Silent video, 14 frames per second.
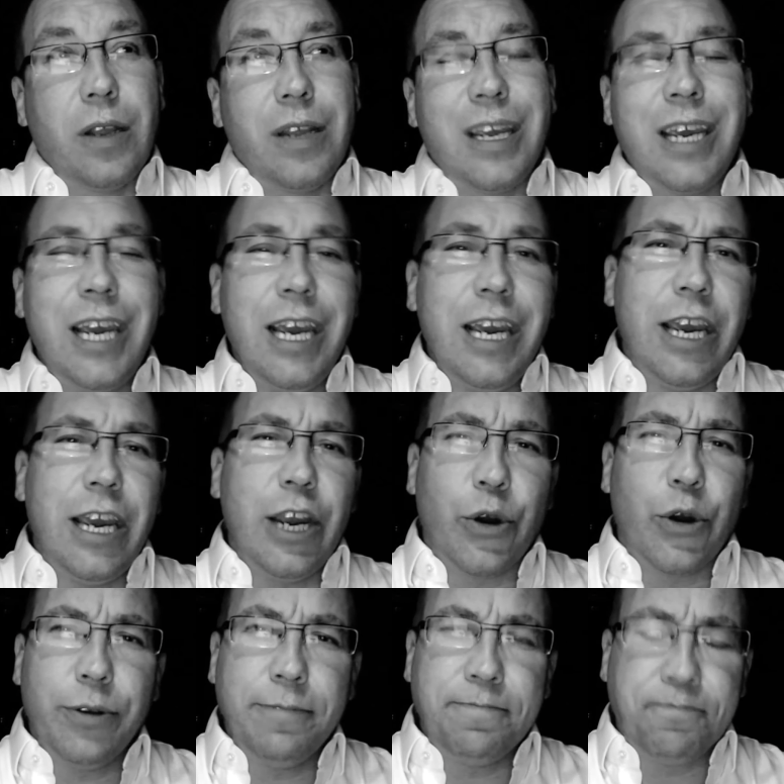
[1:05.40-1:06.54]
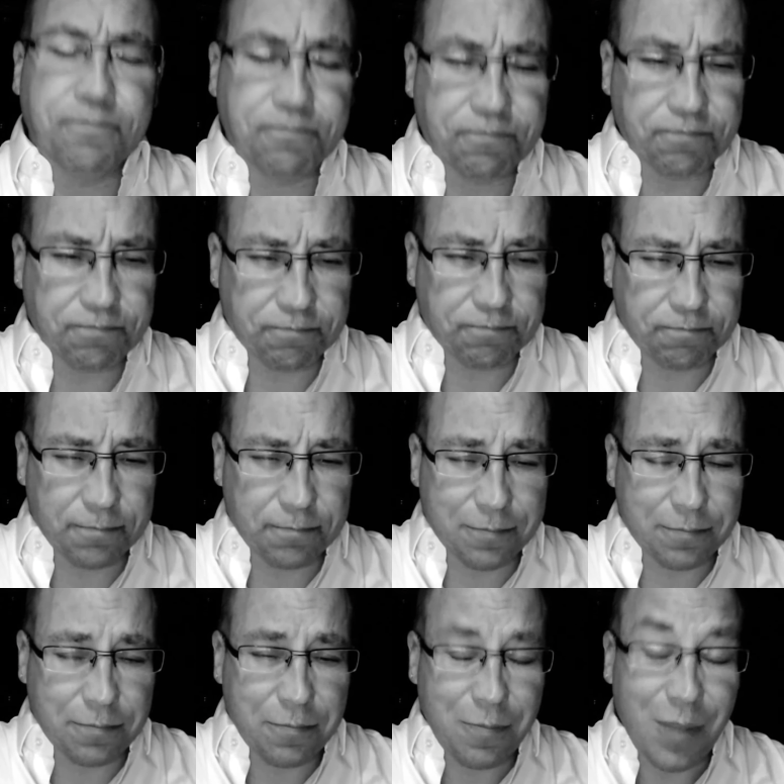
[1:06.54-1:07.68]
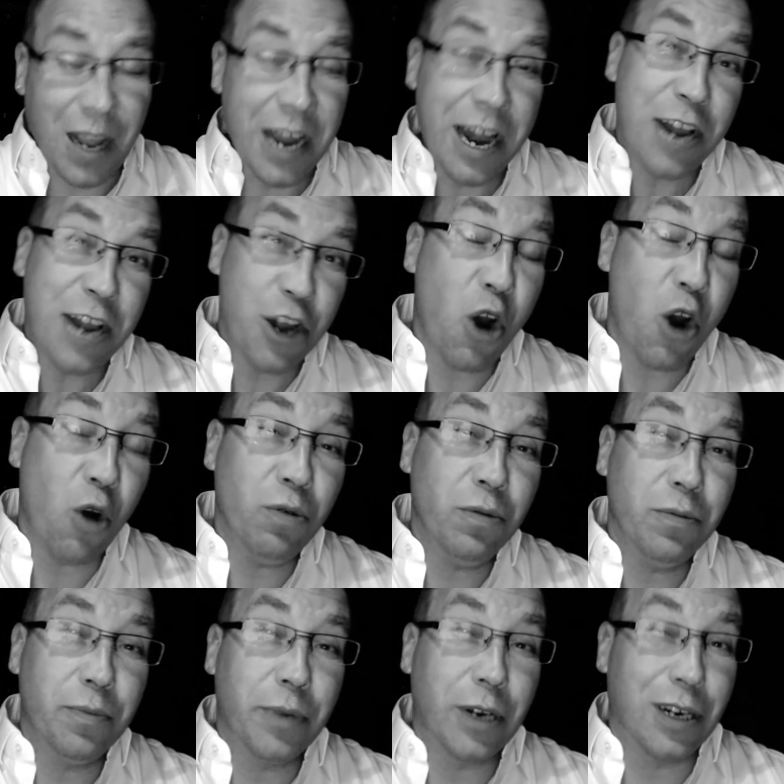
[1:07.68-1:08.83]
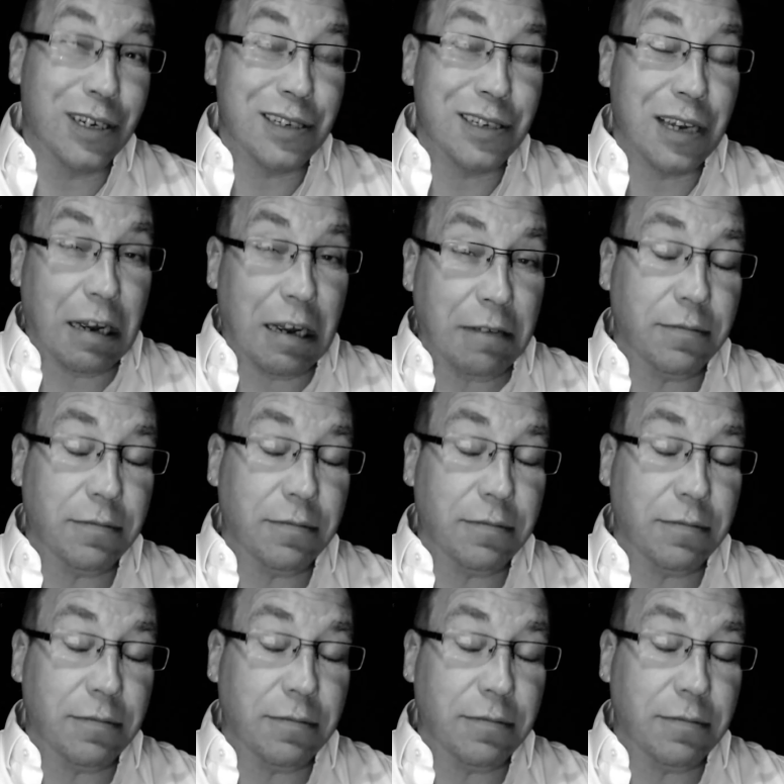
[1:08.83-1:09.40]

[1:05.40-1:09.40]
The key here, and I know because